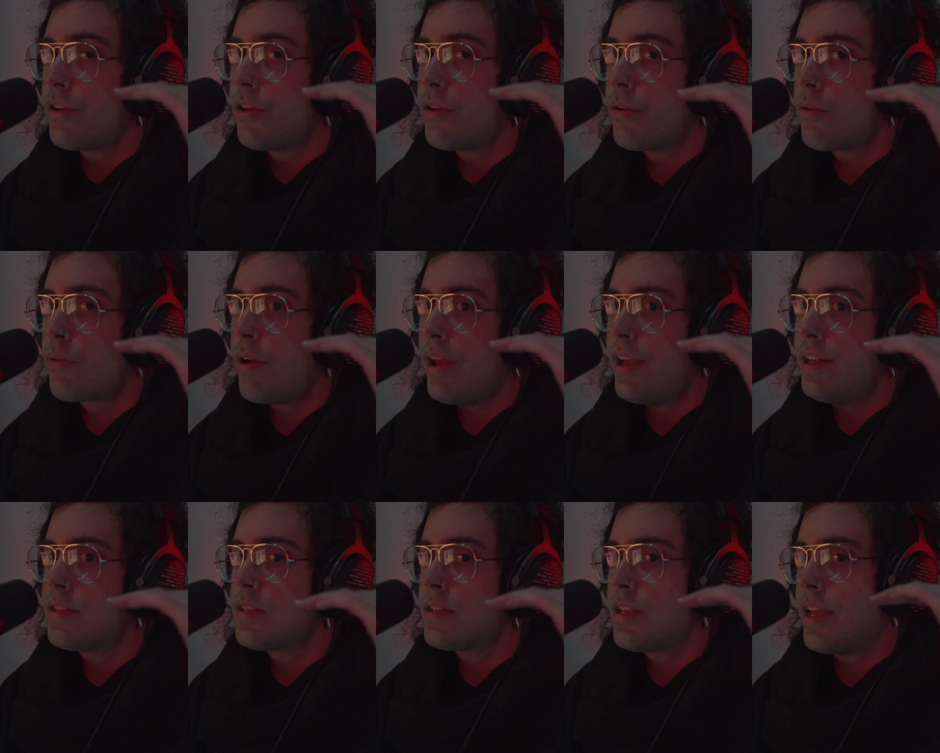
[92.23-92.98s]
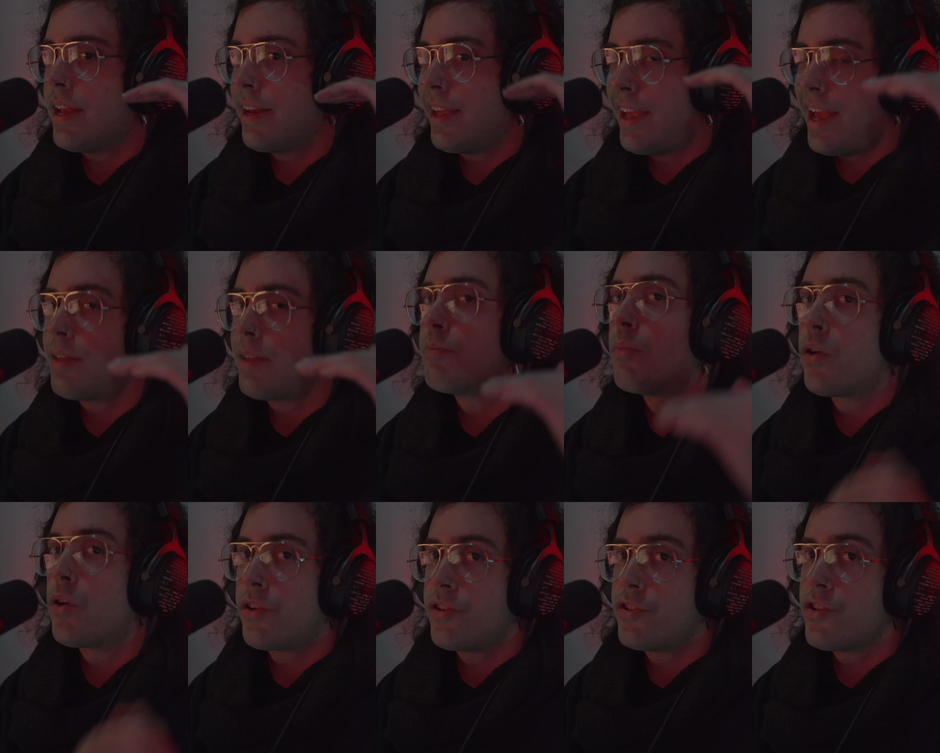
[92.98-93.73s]
your rates and get
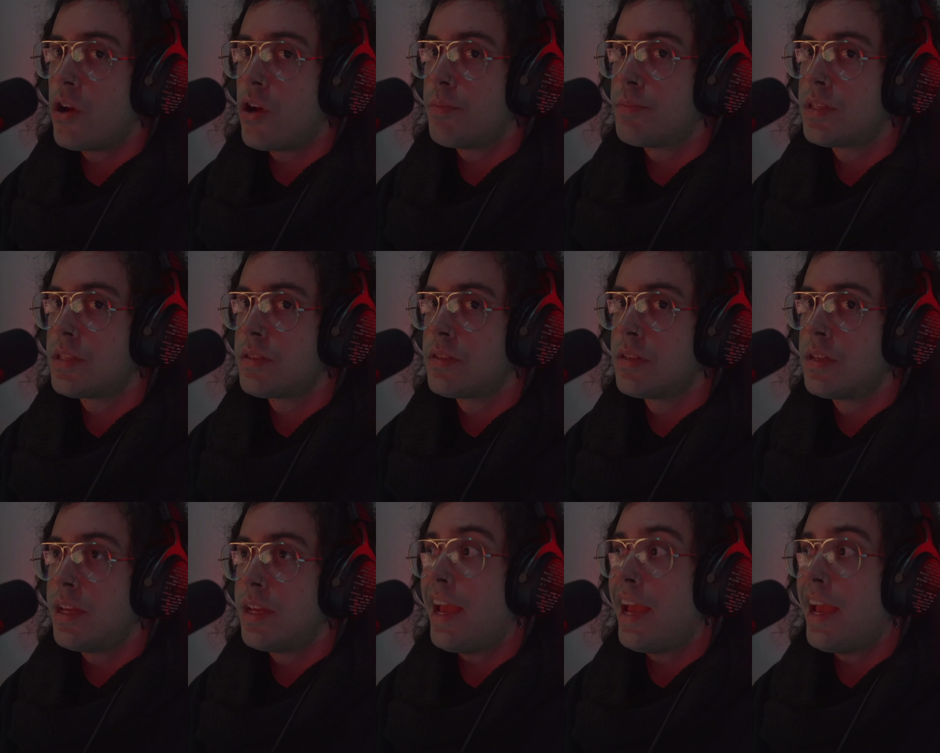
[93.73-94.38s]
more jobs